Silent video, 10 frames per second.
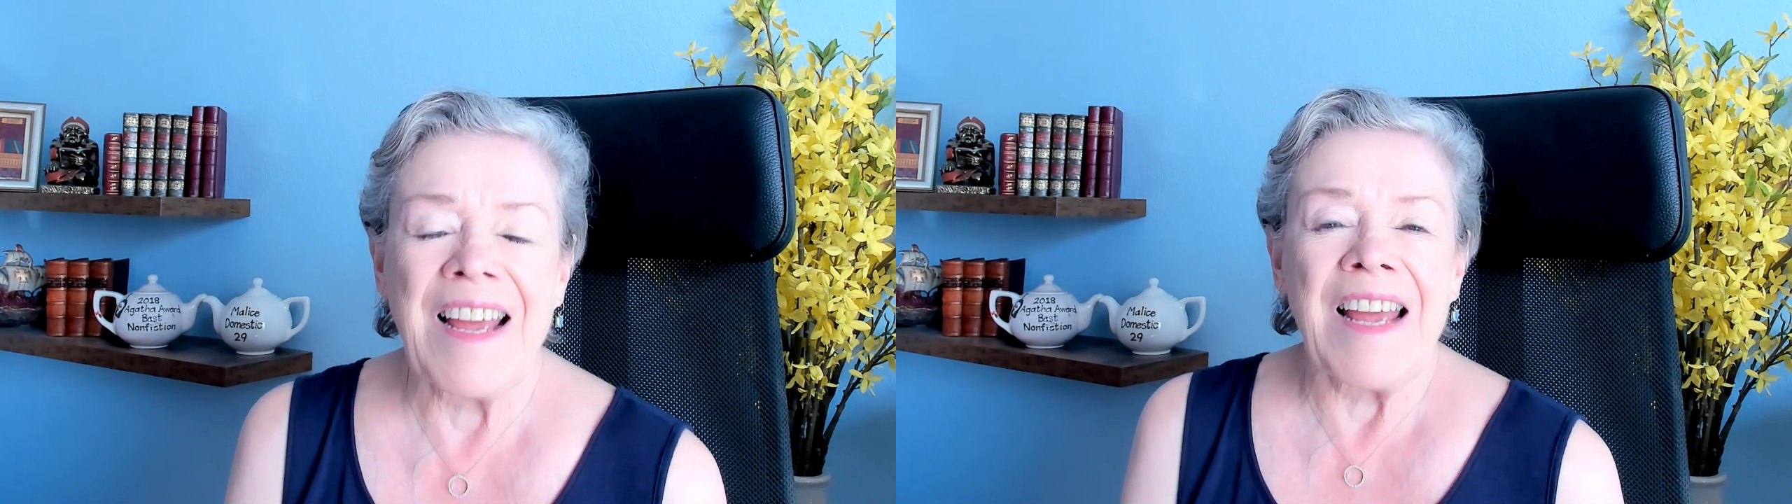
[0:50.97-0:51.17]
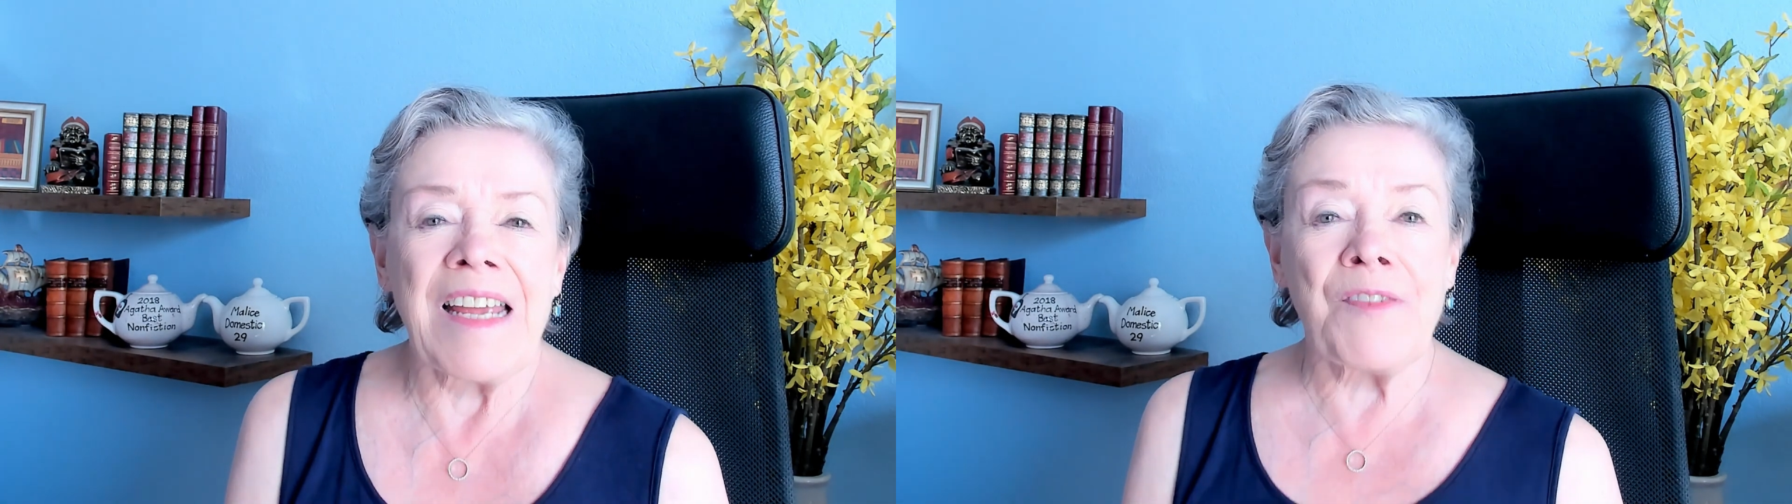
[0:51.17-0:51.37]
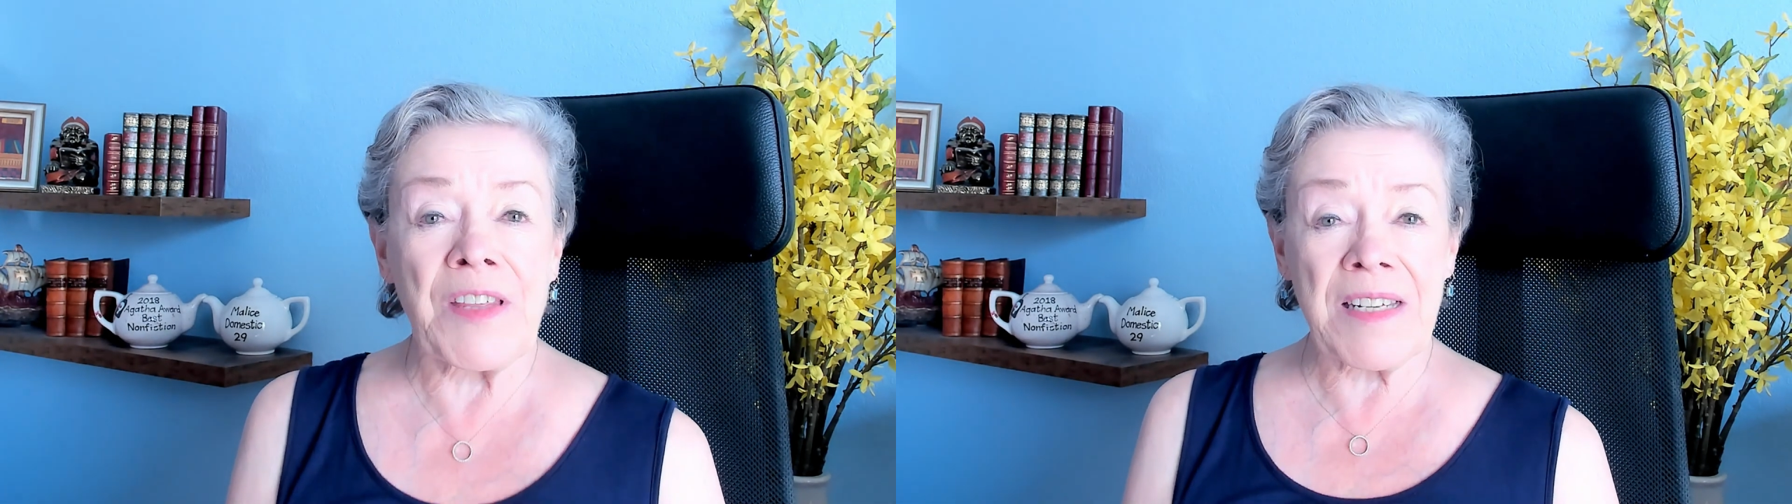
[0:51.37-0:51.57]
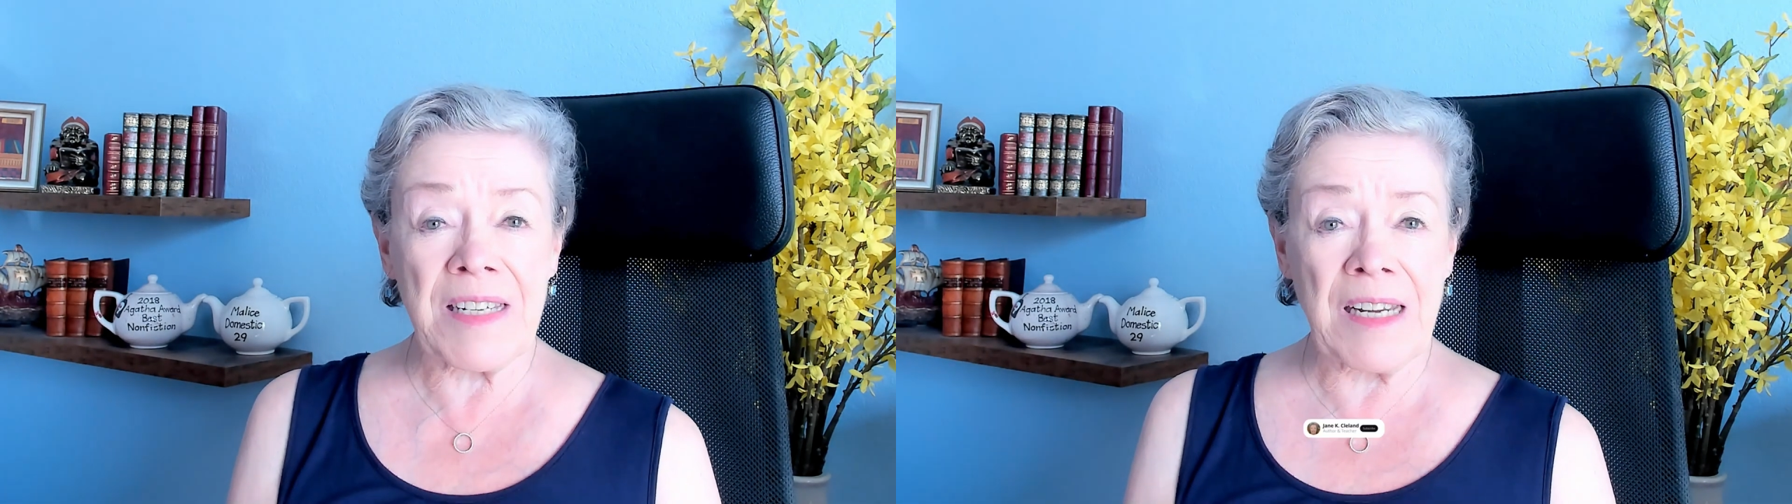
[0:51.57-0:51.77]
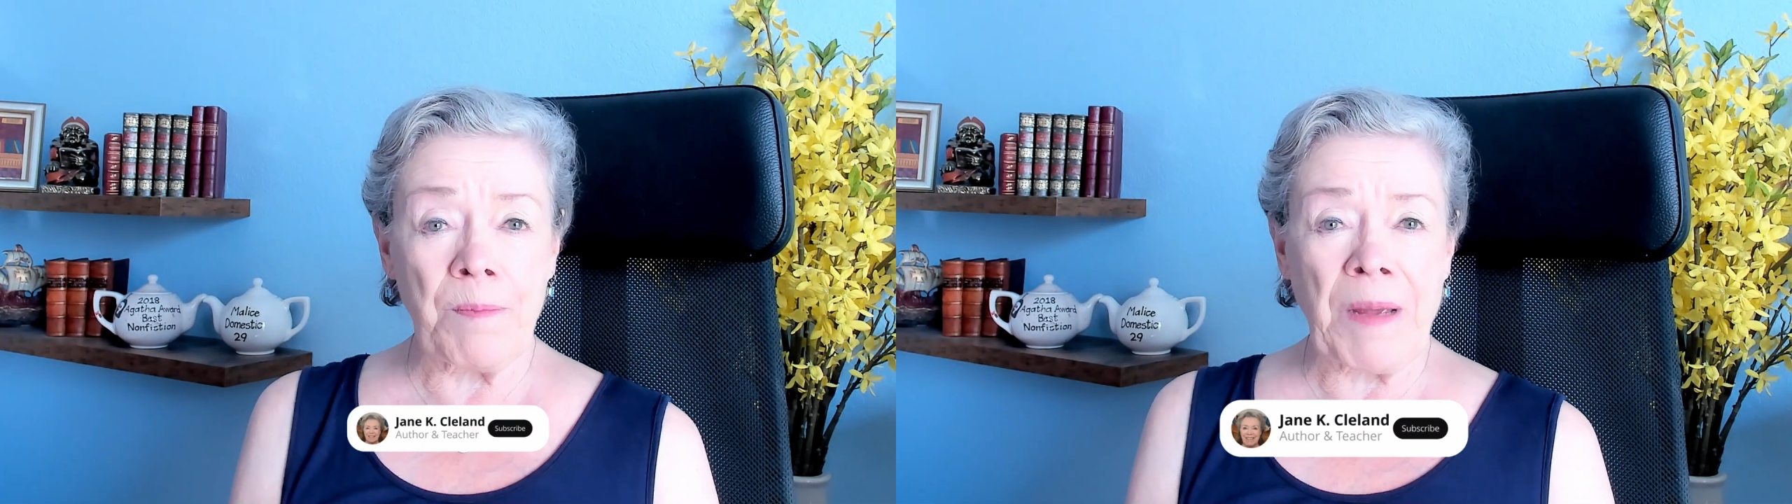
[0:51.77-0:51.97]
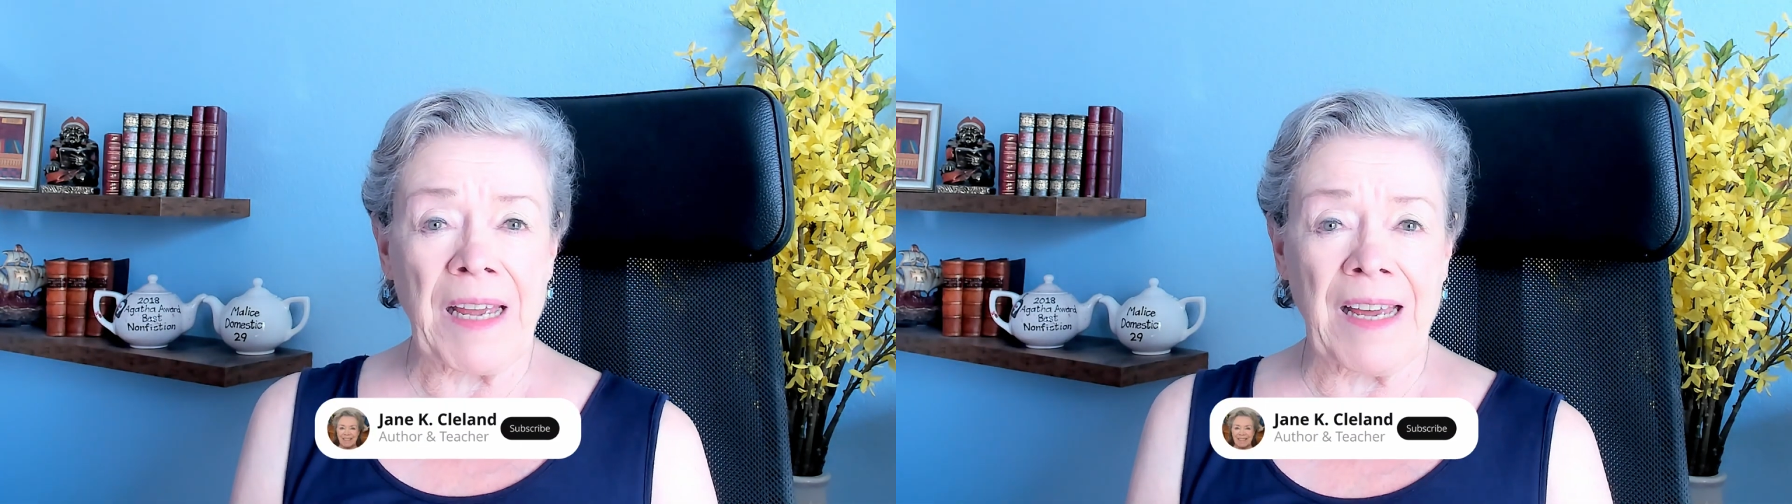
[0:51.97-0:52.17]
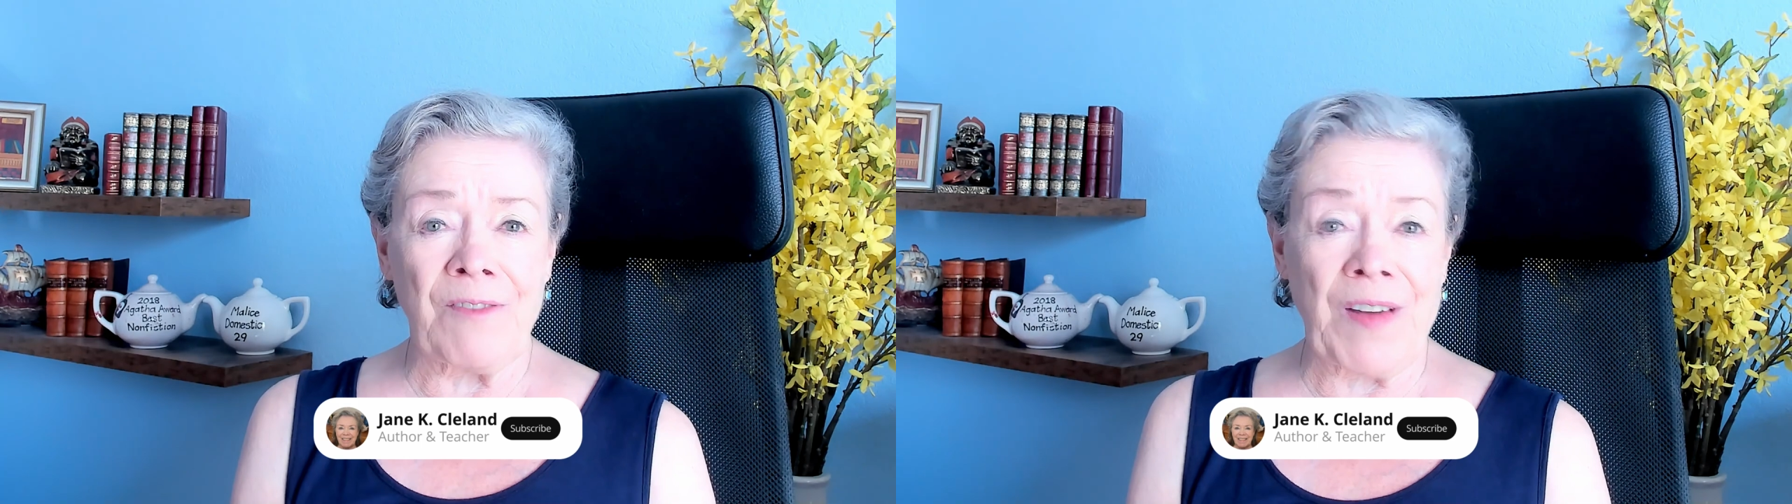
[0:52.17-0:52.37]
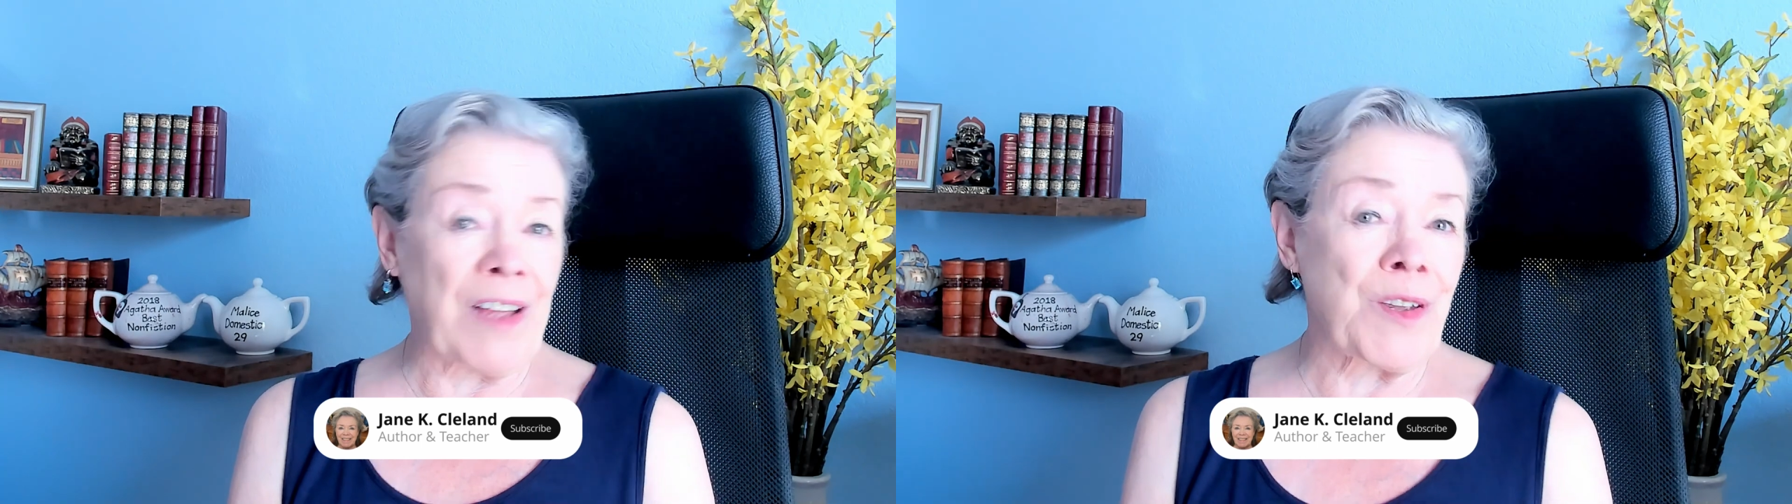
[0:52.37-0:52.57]
If this tip
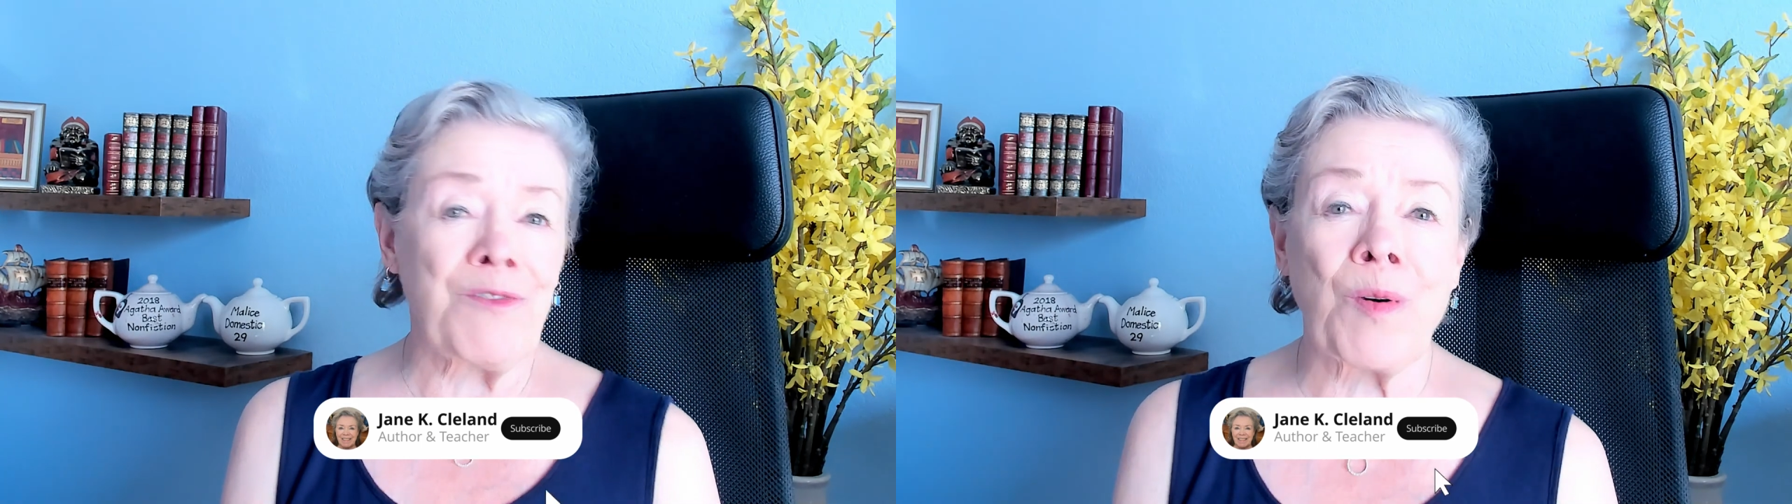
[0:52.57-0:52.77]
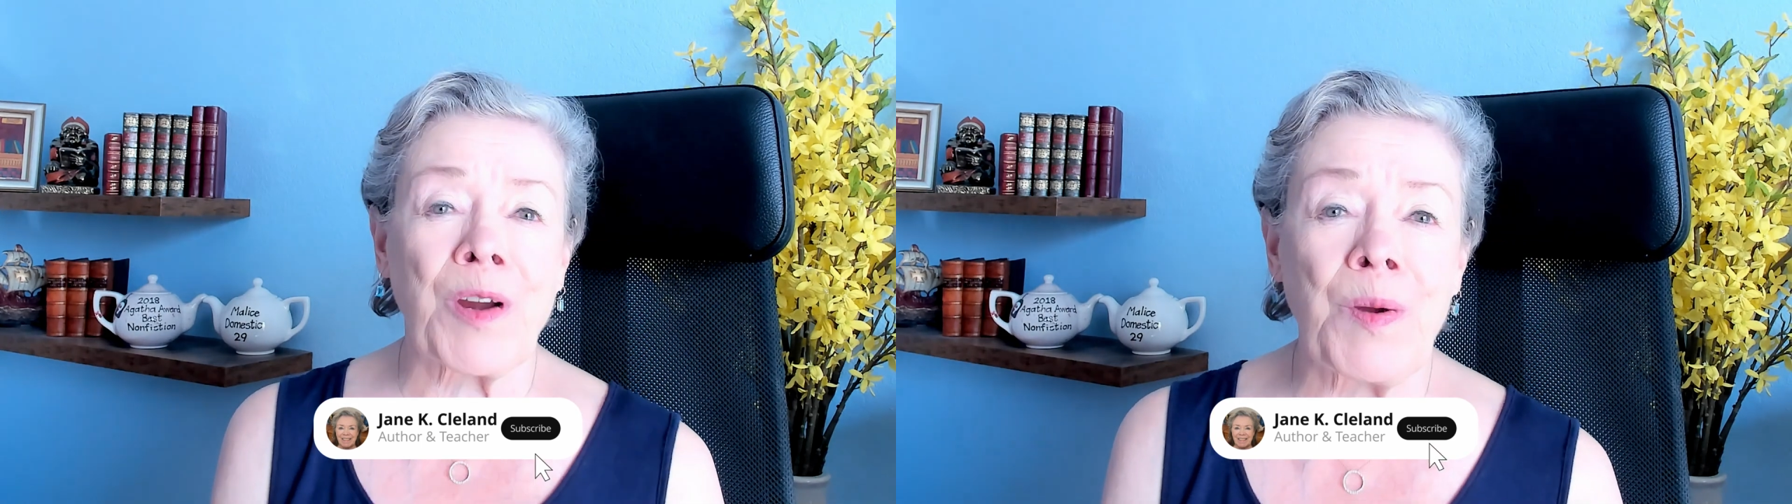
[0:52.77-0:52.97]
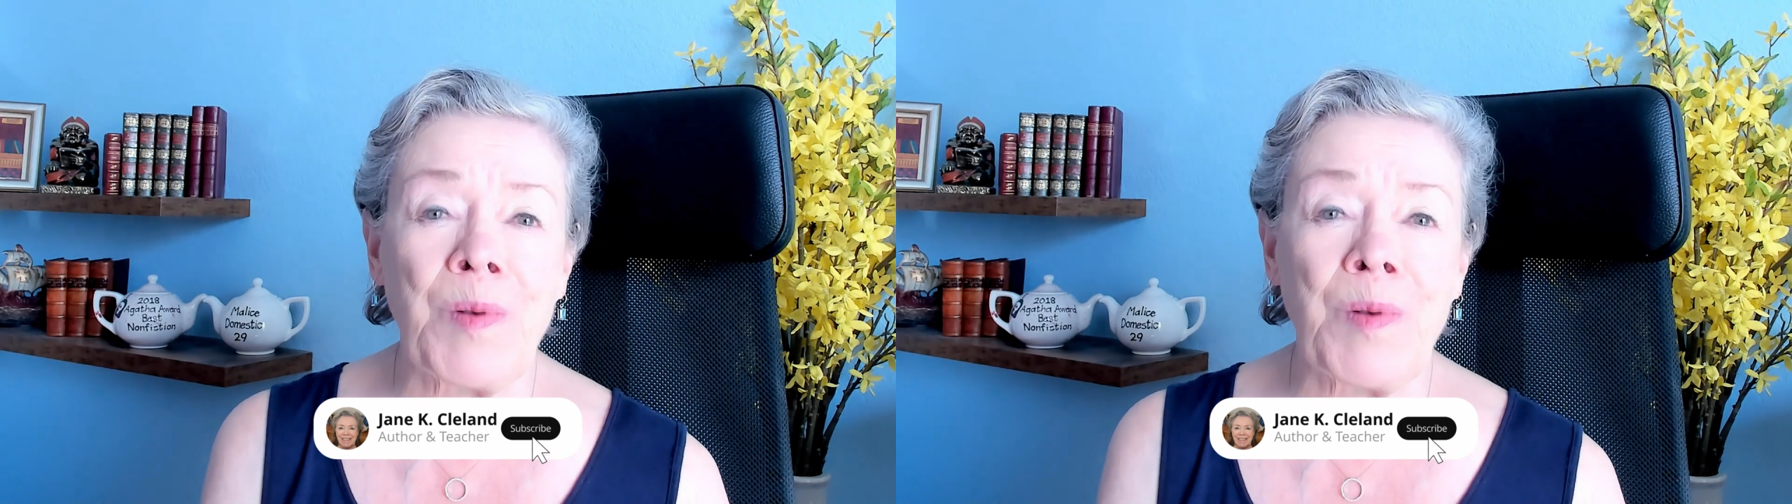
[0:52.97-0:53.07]
had value for you,